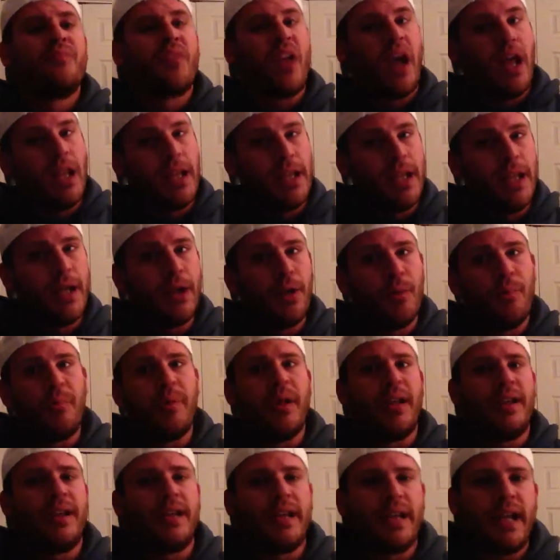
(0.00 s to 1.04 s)
A little
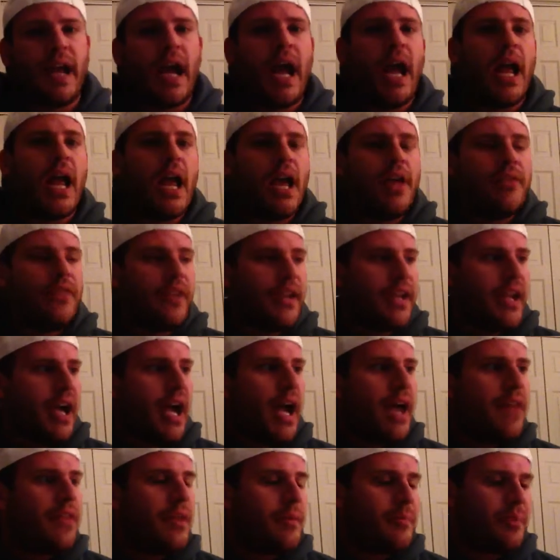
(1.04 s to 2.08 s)
bit. The guy, the
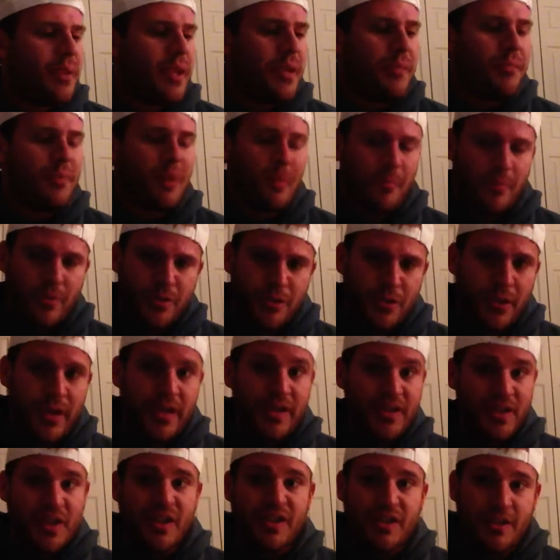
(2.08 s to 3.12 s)
guy that, he, that portrayed
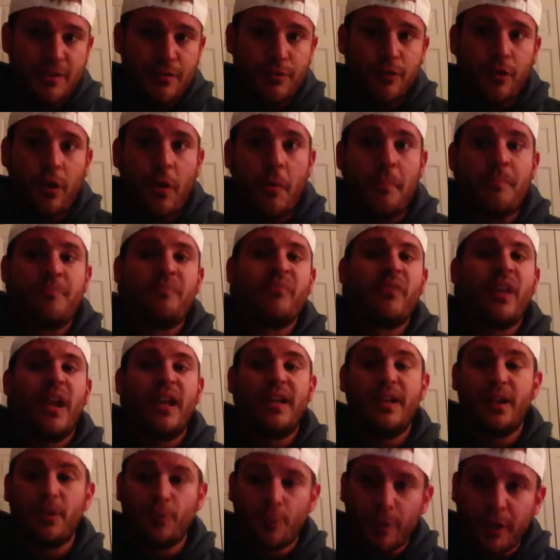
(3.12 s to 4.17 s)
the 16 year old,
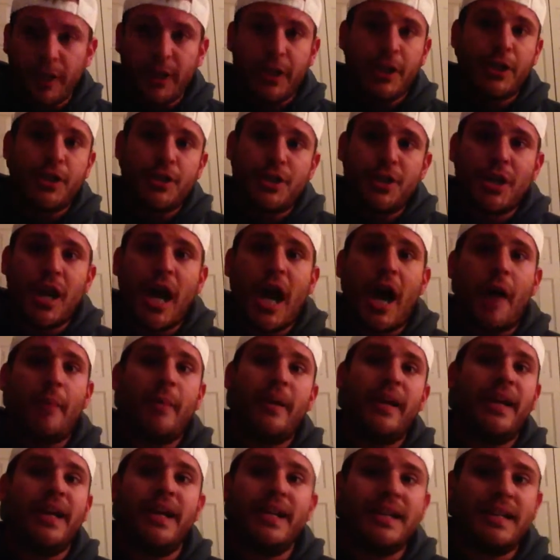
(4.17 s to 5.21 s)
he did a really good job.
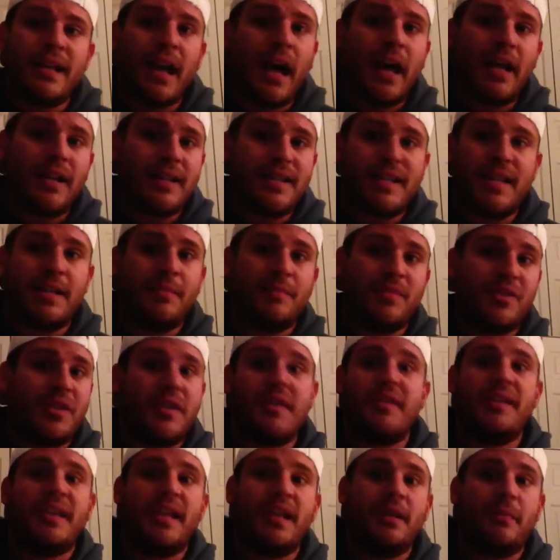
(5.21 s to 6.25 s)
He did not seem
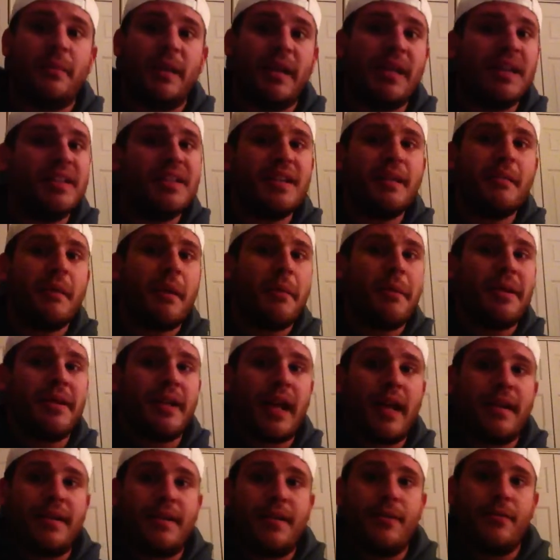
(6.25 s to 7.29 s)
16 to me. He seemed maybe
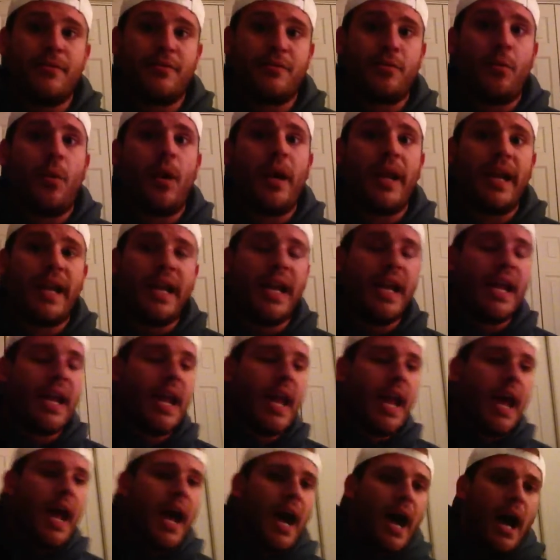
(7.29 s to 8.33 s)
19 or 20.
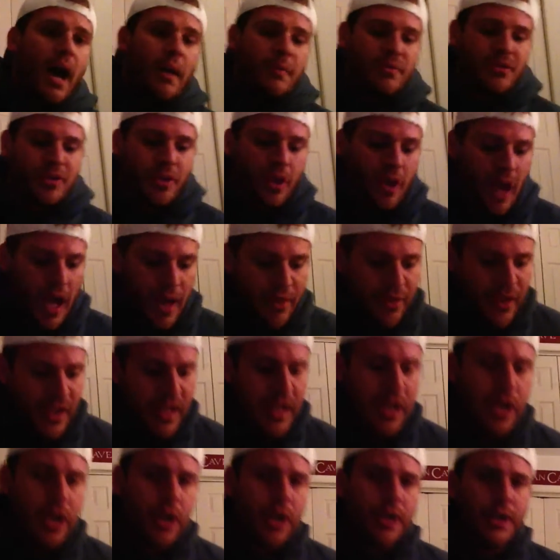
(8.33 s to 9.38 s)
Um, so I think
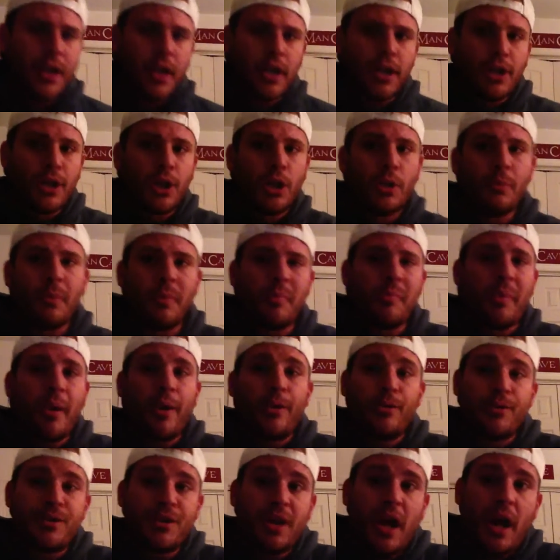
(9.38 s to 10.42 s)
he could have done a little bit
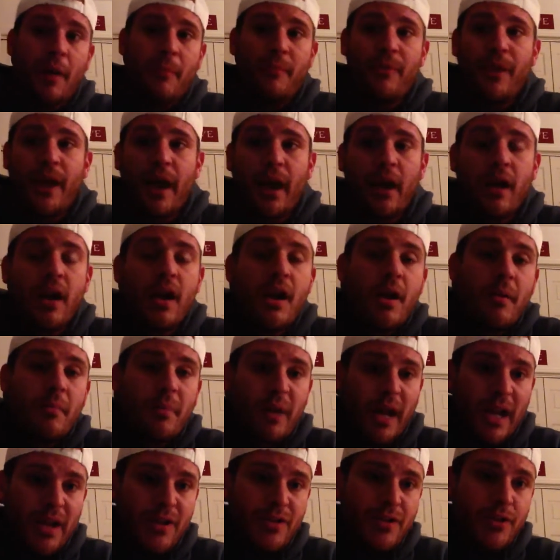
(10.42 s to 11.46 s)
better job there.
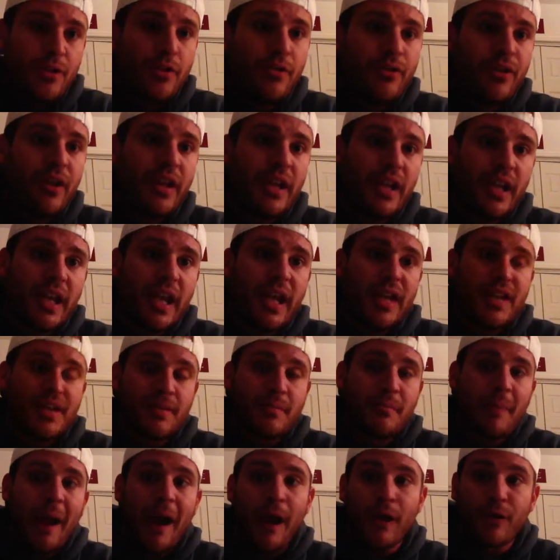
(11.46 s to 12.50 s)
But I do think he had
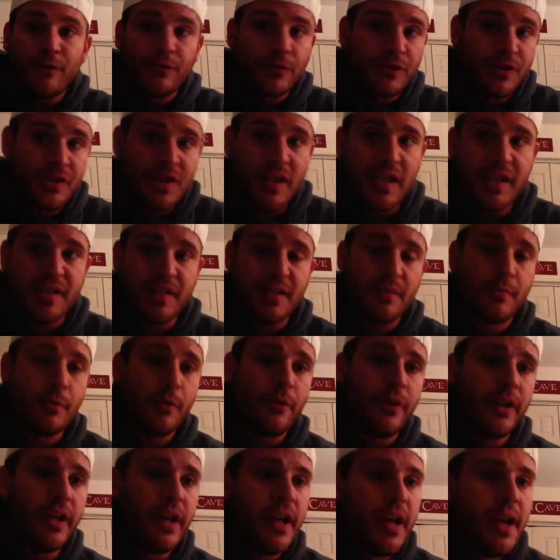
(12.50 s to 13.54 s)
some powerful scenes in the
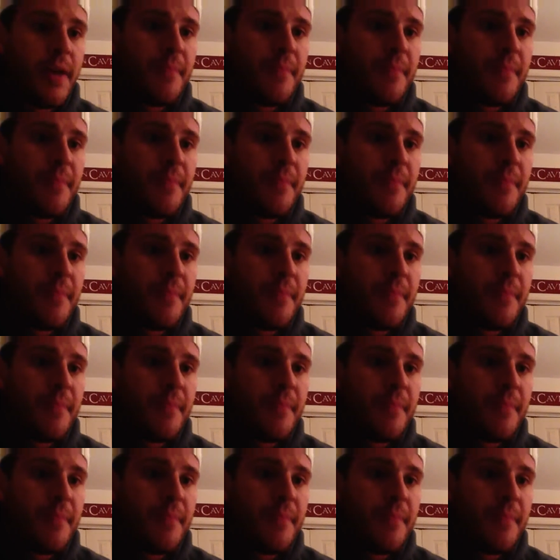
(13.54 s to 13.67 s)
movie.